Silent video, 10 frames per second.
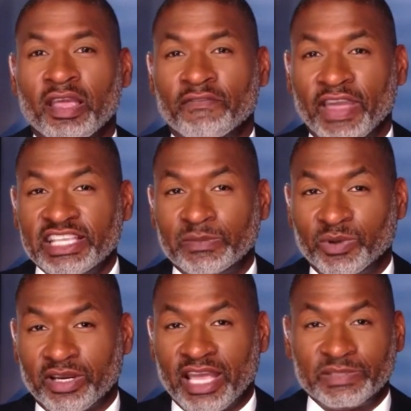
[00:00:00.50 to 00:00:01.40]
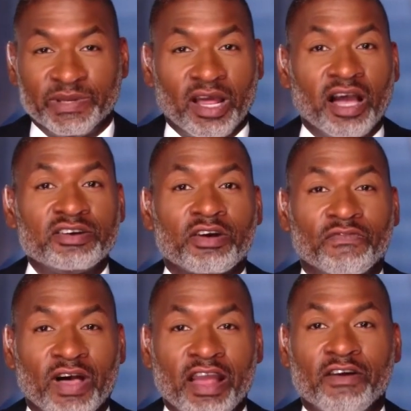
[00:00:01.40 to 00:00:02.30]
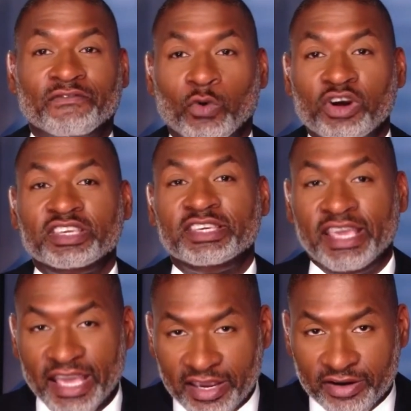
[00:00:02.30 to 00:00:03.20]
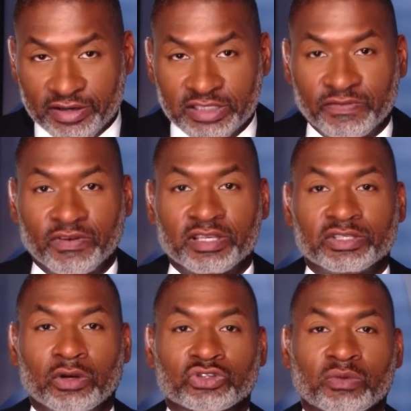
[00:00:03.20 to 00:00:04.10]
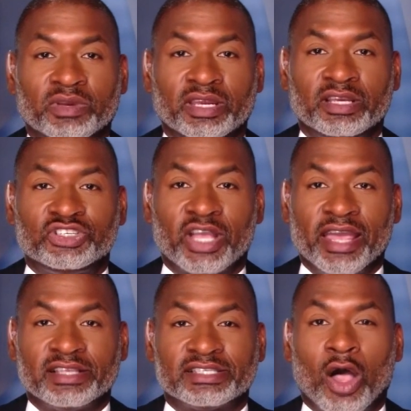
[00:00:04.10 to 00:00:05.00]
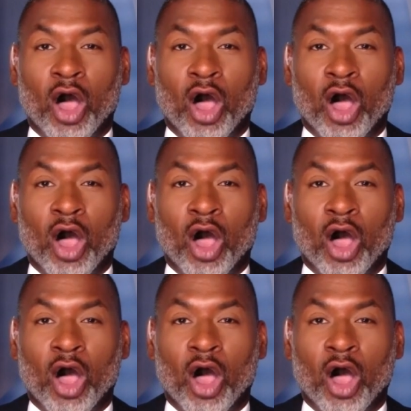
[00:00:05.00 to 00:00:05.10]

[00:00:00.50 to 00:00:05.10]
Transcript: Facebook has been under fire for years for the social media giant's